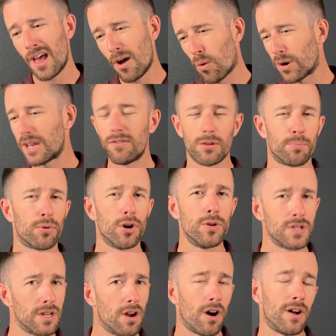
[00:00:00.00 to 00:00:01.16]
I want to give you the
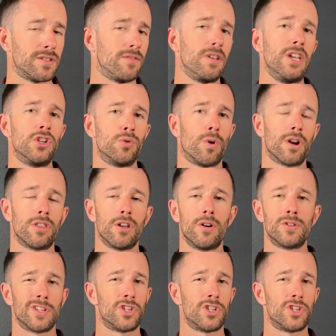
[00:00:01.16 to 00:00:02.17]
pros and cons of each one of those,